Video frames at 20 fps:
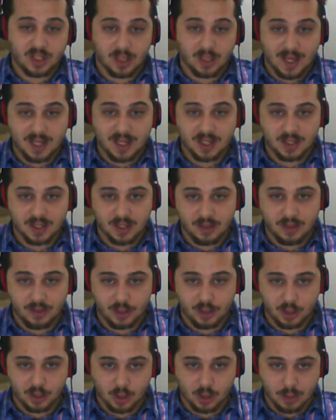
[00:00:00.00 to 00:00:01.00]
list in
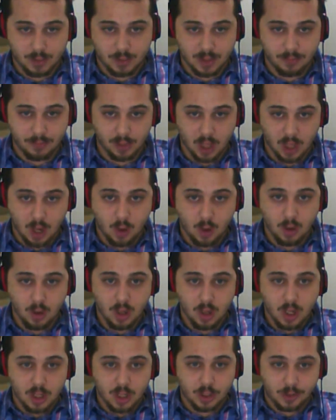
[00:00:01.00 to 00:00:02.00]
the description
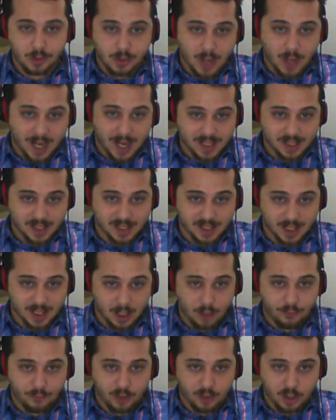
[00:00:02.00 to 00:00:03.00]
below, so you guys can check
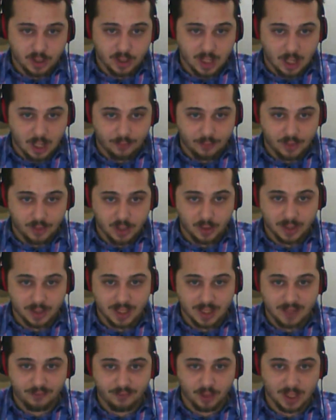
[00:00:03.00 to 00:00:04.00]
it out for yourself, and you can
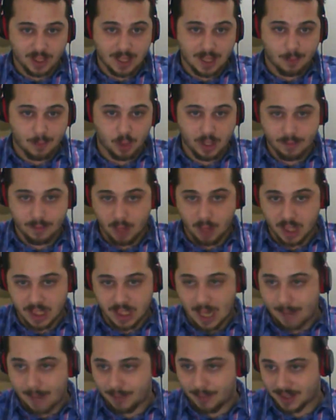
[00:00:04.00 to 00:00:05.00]
see, for example,
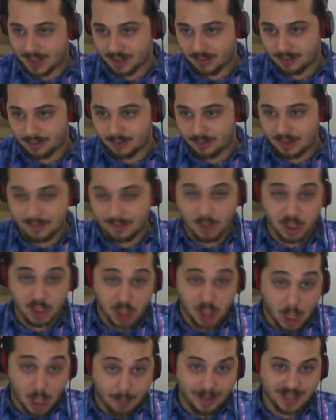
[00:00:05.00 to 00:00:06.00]

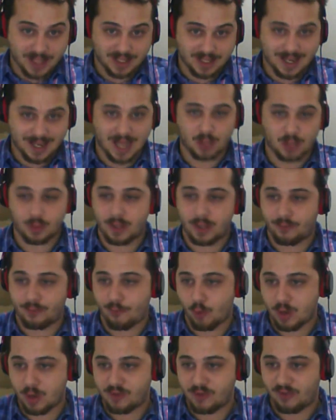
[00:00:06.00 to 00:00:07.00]
Hitmontop has a catch rate
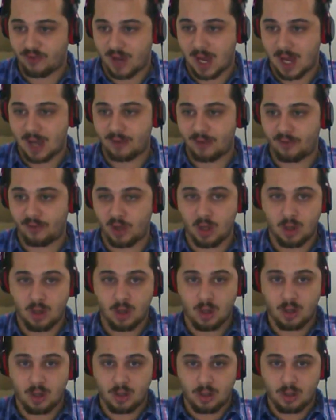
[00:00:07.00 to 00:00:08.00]
of 45,
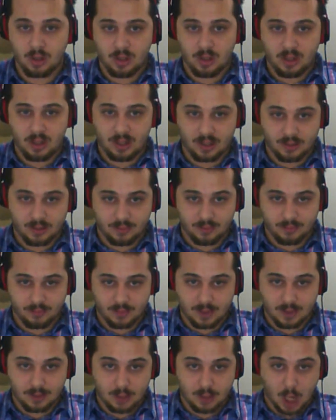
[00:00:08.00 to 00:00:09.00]

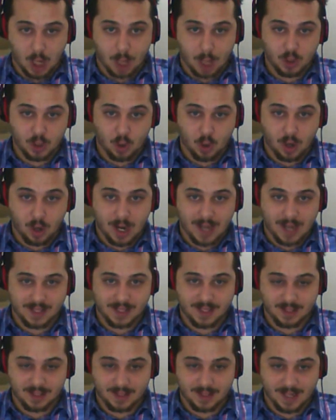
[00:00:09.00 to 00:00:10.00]
and Garbodor
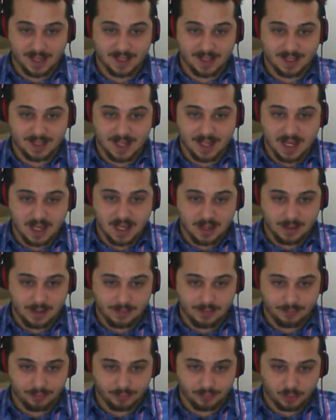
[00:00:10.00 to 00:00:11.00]
has a
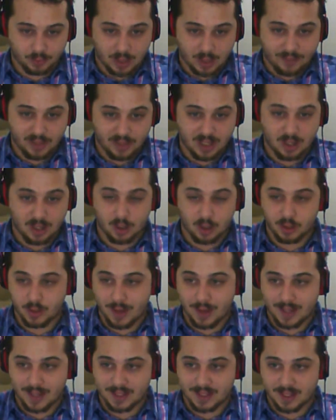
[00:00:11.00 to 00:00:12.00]
60, Trevenant
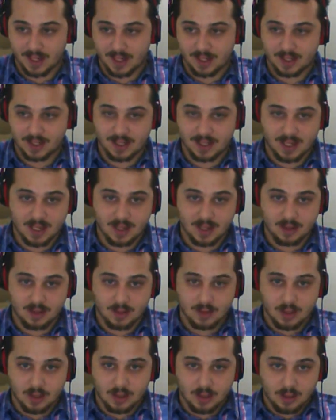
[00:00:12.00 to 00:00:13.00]
also has 60,